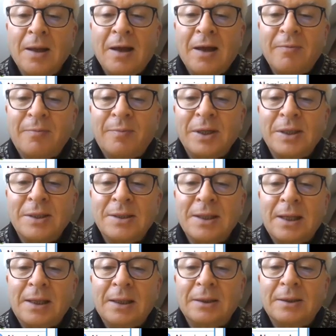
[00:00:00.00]
have
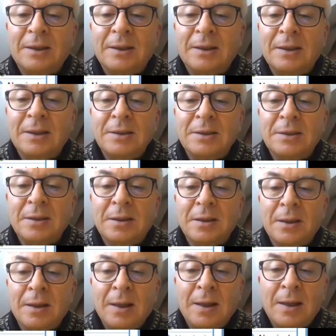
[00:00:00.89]
pre-selected this
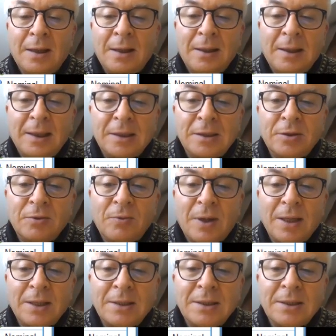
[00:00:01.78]

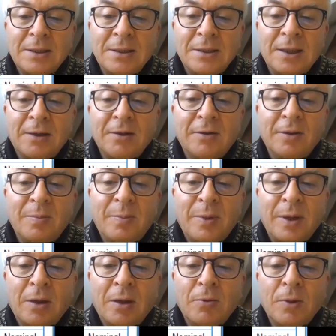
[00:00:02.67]
list-wise instead of the
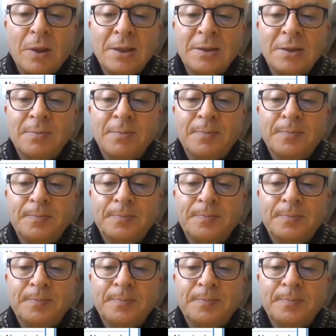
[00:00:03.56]
pairwise.